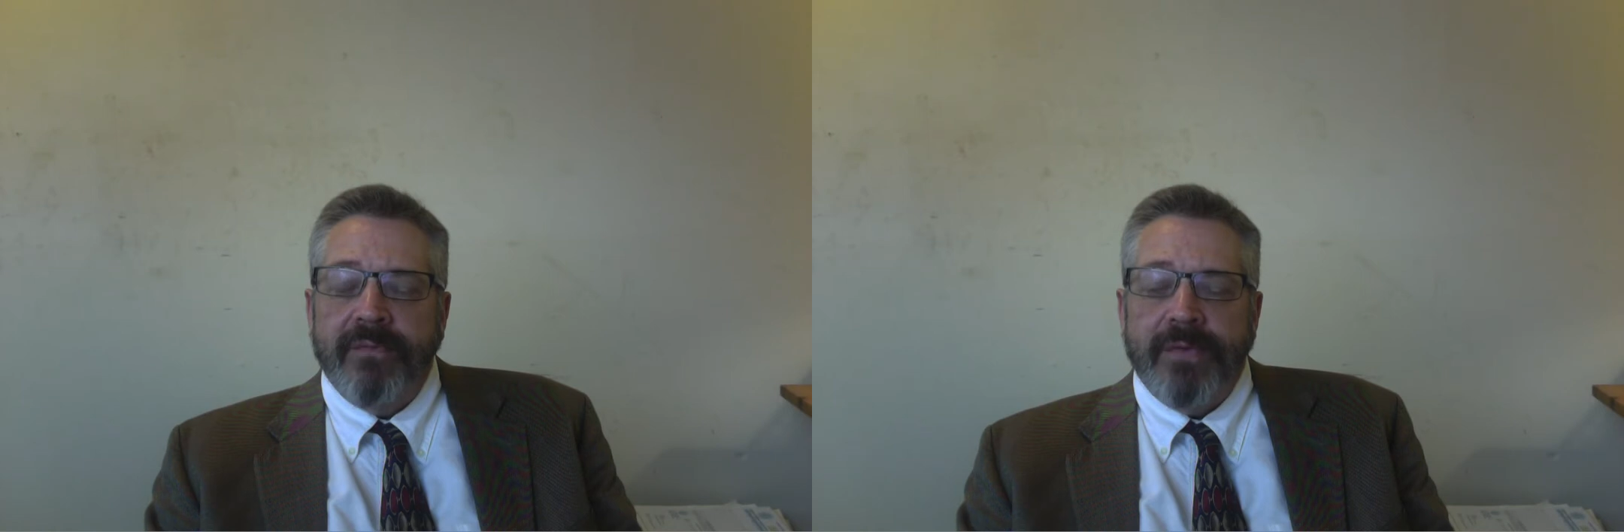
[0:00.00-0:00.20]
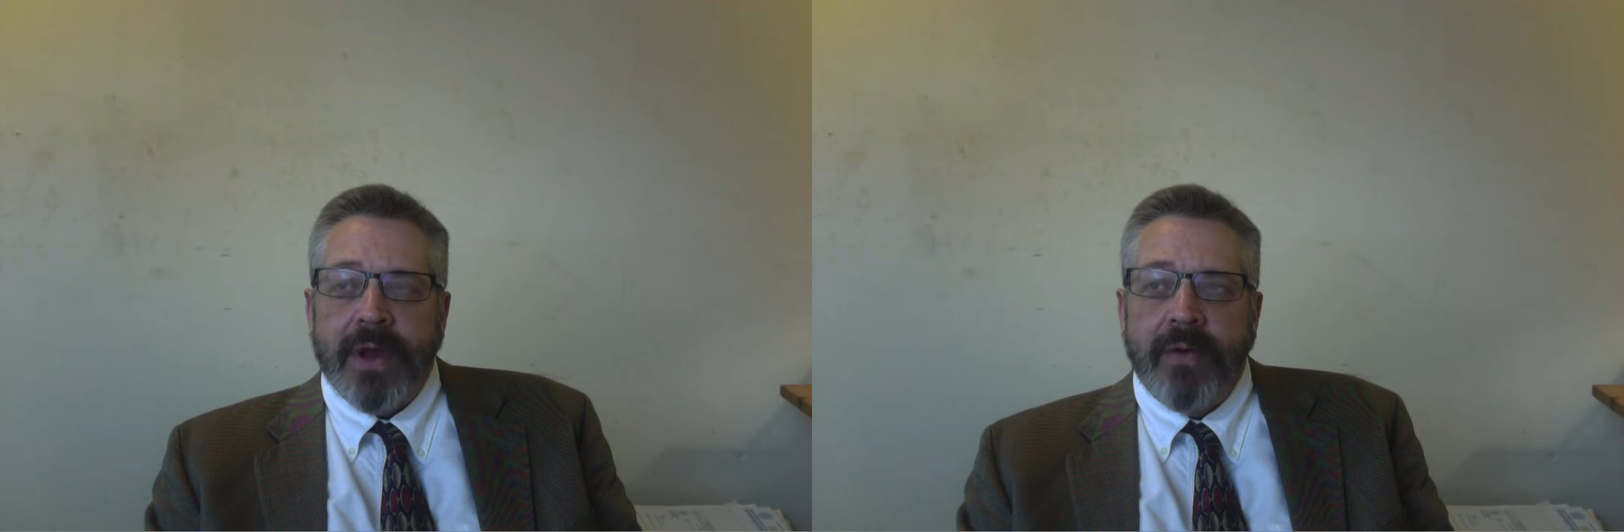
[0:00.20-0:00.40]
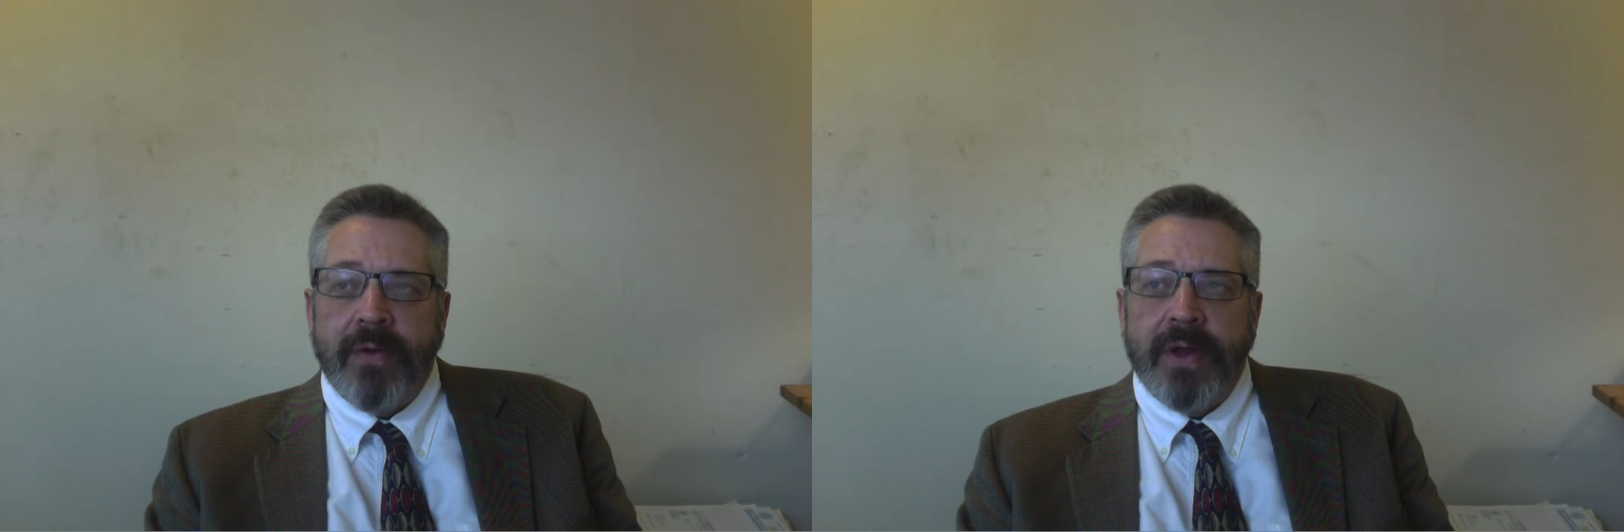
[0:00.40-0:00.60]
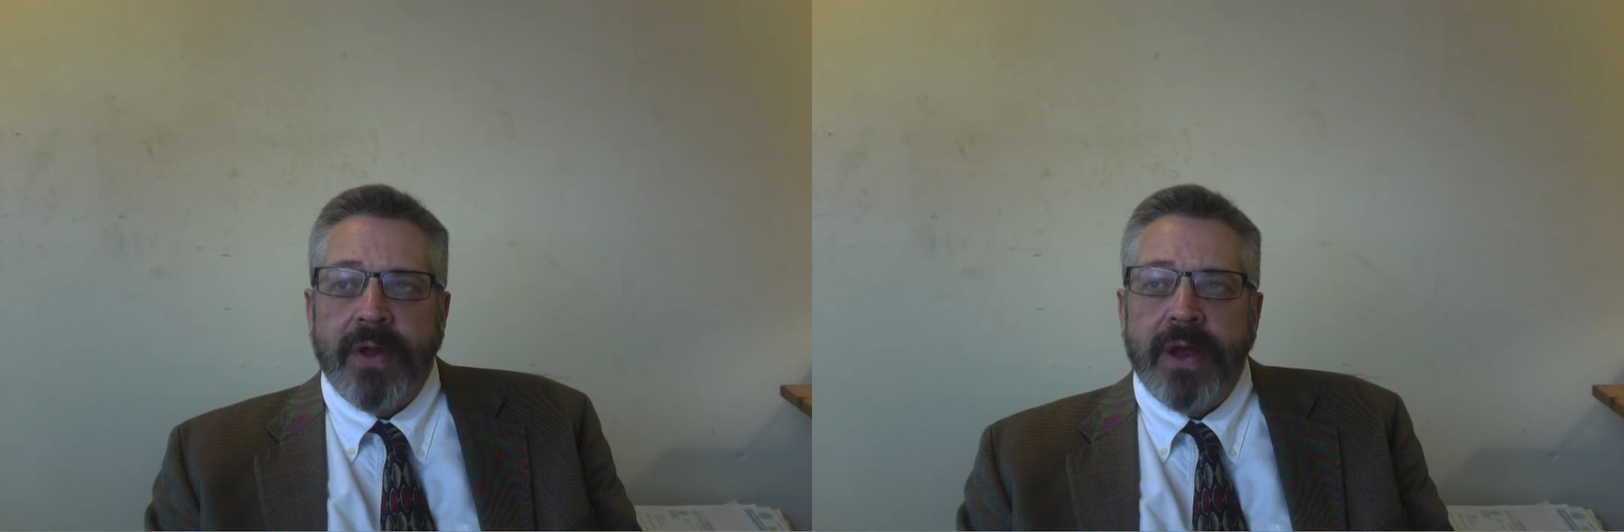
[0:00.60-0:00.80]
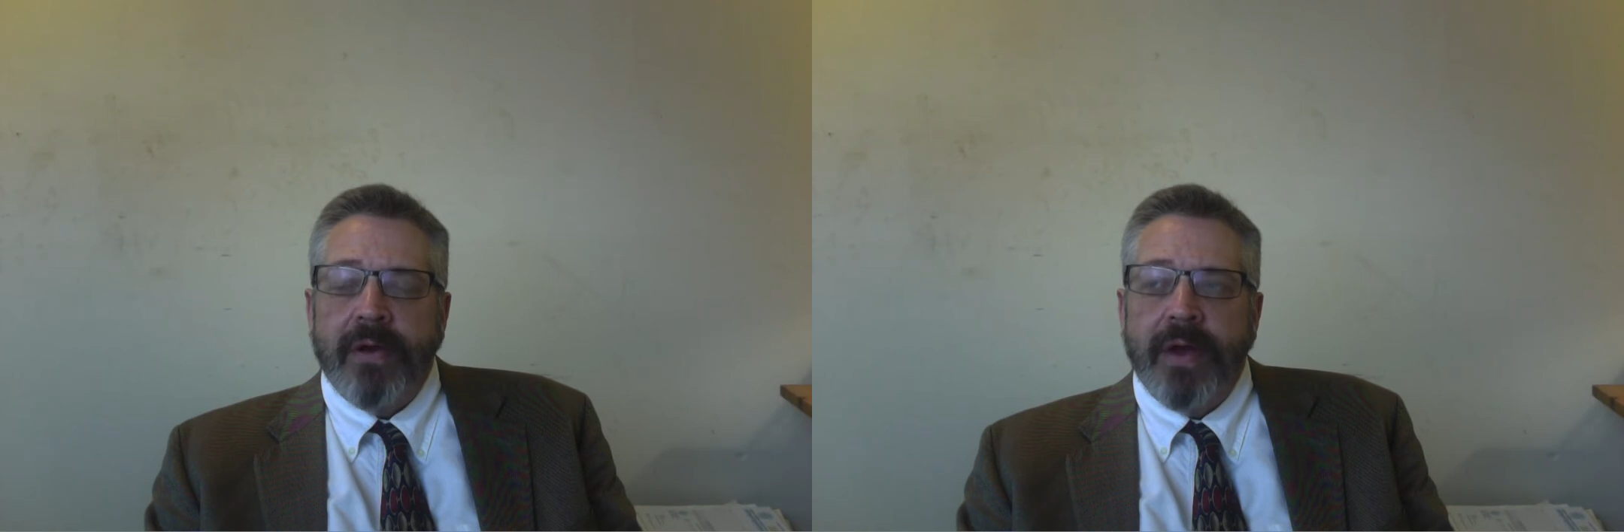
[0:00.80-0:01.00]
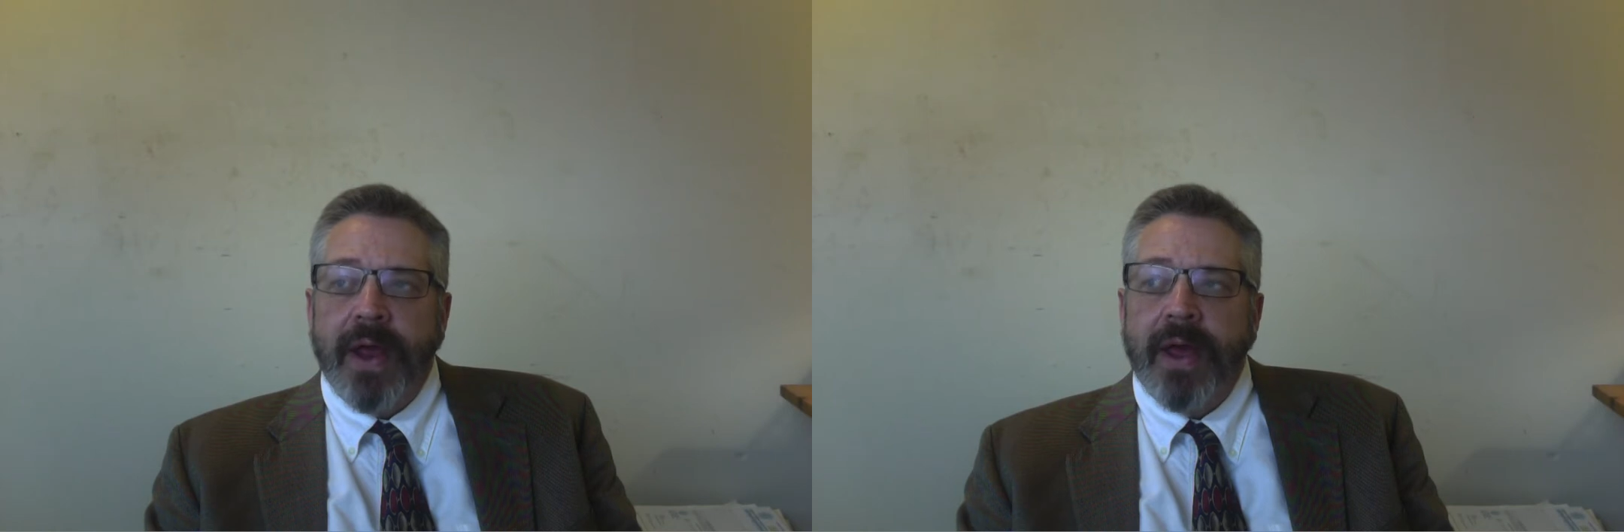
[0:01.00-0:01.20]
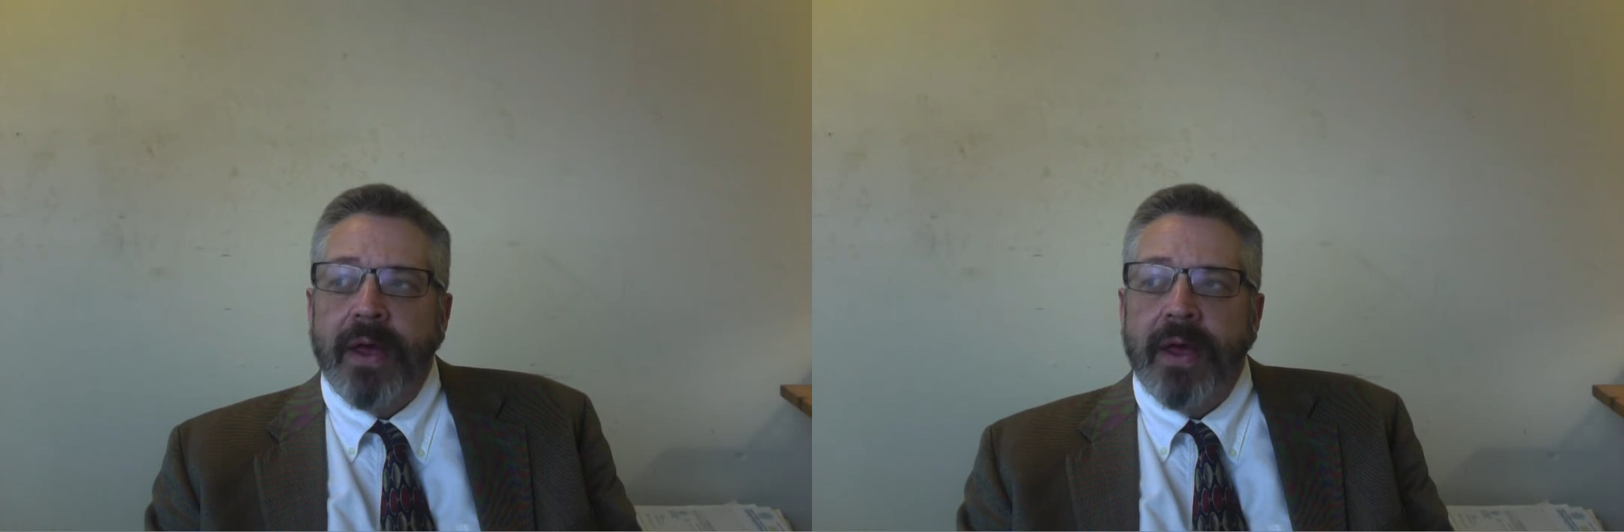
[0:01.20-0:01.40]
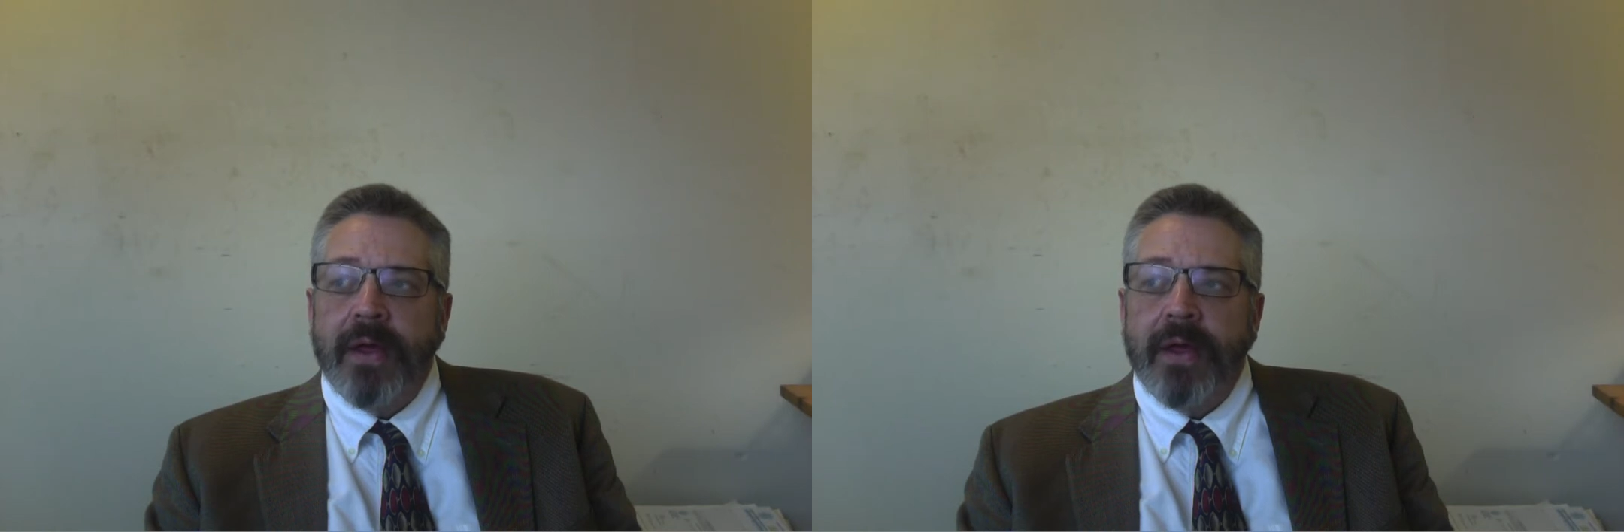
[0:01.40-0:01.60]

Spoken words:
if you go on the internet,